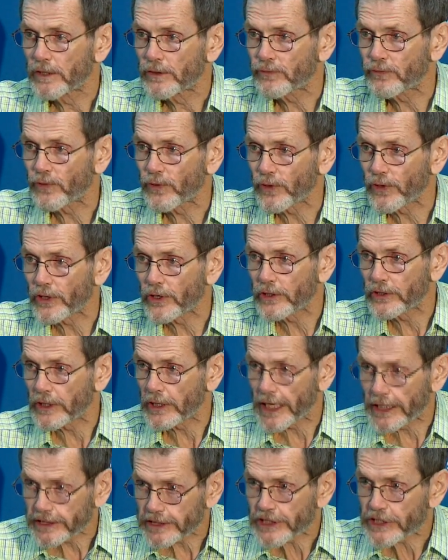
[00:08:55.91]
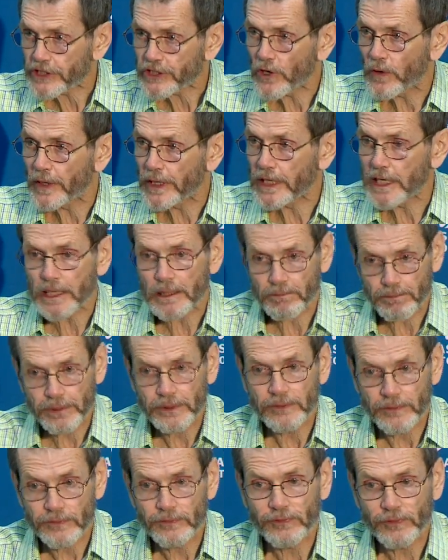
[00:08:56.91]
for actually showing up
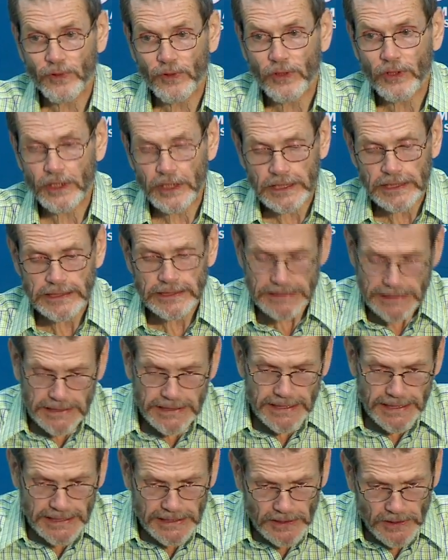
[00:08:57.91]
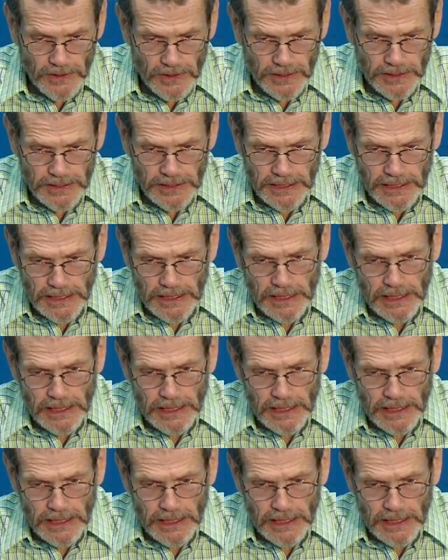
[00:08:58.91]
for a dialogue.